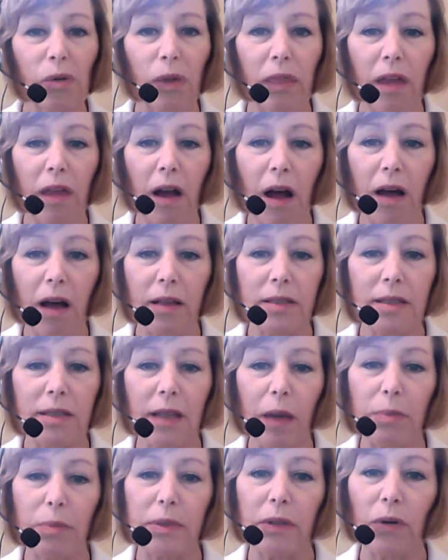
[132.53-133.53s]
with the
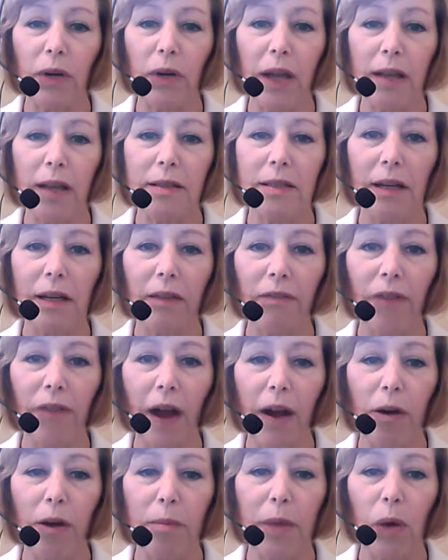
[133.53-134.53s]
concepts creates an
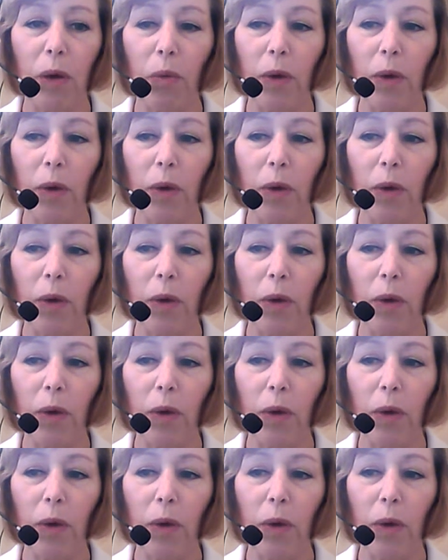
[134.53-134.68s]
environment